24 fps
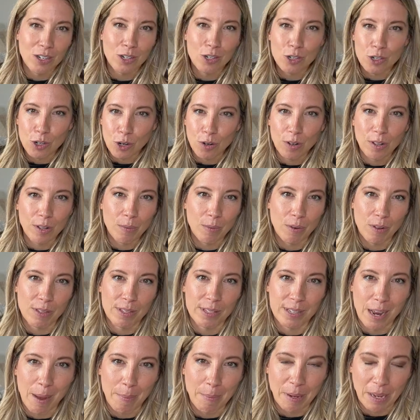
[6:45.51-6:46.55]
Totally worth
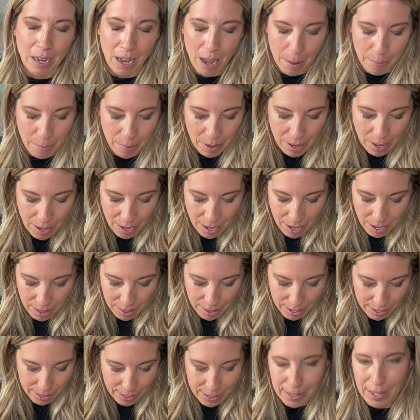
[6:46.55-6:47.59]
snapping up.
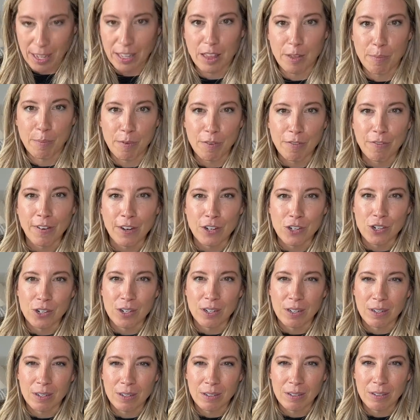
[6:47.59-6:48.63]
This is like the
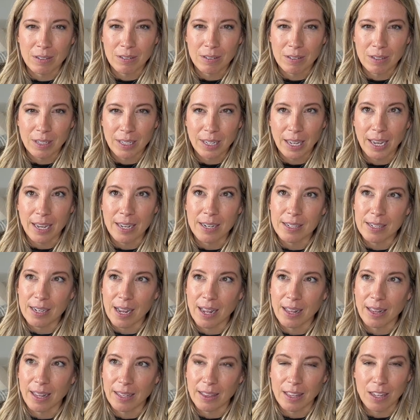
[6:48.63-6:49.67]
professional kit, I
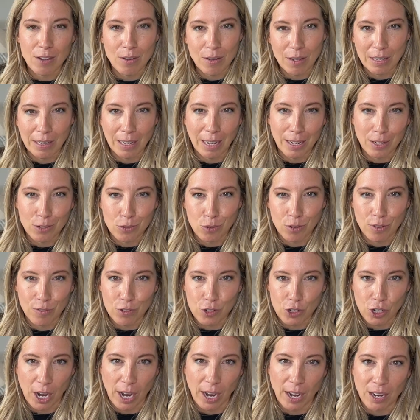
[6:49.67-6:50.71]
like that you can like sort of
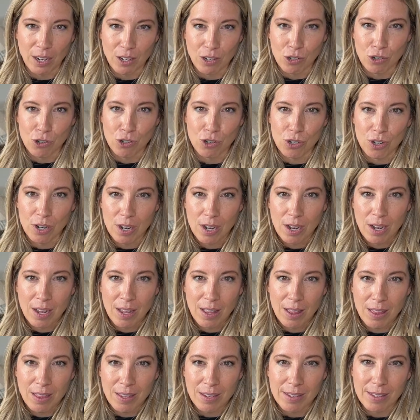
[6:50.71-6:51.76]
change
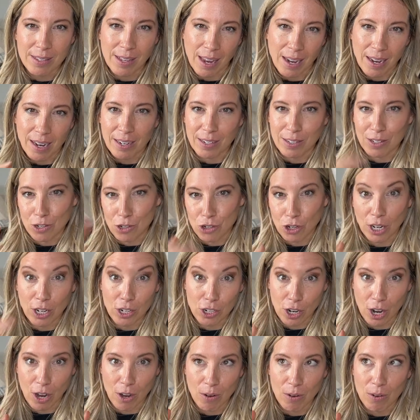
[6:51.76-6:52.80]
the settings and change
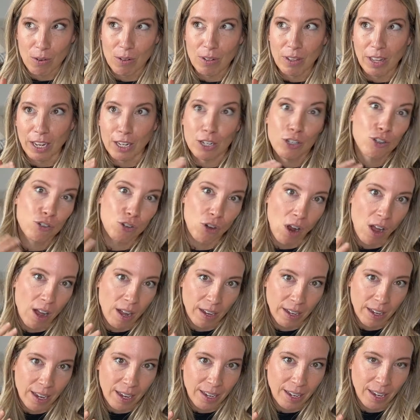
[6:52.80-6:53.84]
how like
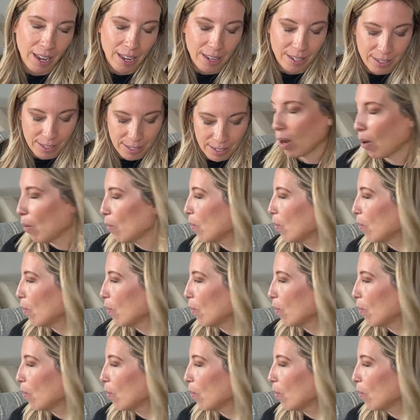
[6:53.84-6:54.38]
strong it gets.